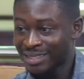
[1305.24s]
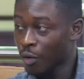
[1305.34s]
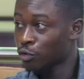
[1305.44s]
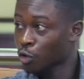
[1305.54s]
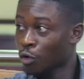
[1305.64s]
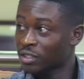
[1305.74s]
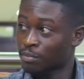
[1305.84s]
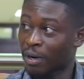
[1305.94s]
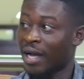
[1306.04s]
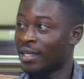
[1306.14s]
and that was caused
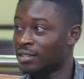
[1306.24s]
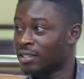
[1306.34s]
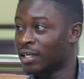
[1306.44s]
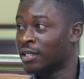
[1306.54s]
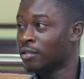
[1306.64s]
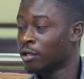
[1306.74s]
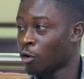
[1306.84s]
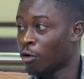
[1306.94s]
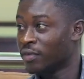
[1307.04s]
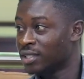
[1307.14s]
by the
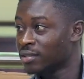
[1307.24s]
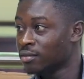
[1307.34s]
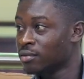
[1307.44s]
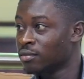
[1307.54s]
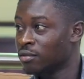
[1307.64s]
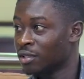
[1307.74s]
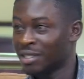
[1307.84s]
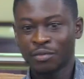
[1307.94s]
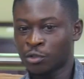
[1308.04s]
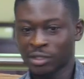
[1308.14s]
COVID. COVID.
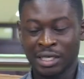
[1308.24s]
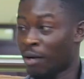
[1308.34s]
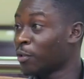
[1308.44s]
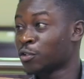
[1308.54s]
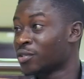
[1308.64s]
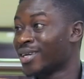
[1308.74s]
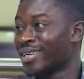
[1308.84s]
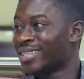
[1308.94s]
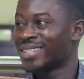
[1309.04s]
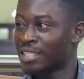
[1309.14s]
Okay, which was an albatross on
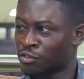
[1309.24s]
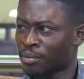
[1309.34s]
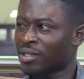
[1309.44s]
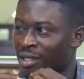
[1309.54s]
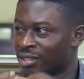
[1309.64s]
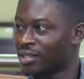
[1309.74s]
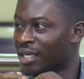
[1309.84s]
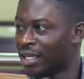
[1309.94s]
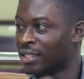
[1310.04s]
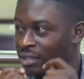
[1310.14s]
our next and disrupted yes.
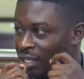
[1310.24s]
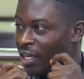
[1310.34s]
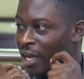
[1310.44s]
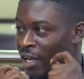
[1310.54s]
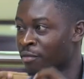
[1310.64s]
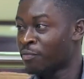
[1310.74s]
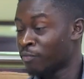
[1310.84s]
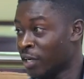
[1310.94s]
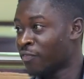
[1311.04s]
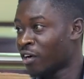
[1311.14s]
decision learning and
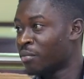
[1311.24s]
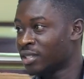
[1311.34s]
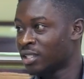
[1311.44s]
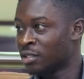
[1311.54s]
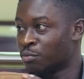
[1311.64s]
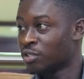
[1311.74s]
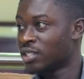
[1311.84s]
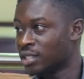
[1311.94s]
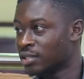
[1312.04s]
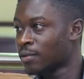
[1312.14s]
environment and
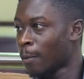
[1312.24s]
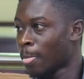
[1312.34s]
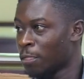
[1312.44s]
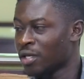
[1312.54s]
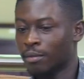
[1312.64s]
procedures. Yes. You